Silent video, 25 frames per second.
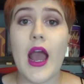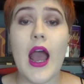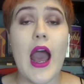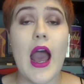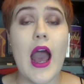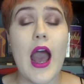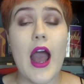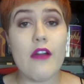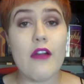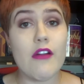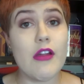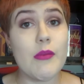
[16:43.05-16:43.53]

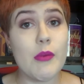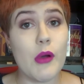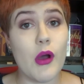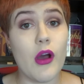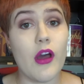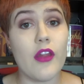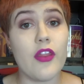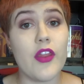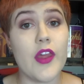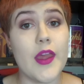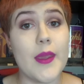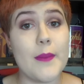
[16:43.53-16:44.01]
Harry
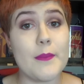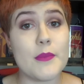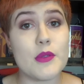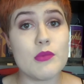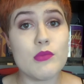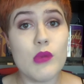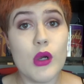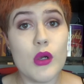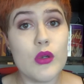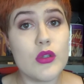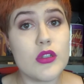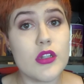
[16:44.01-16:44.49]
Potter themed
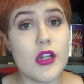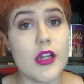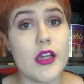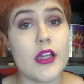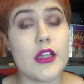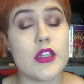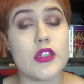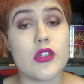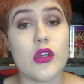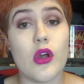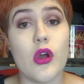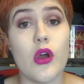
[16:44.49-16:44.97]
mostly,
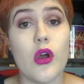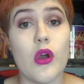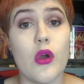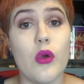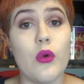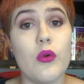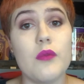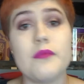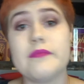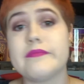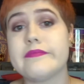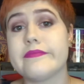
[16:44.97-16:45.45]
so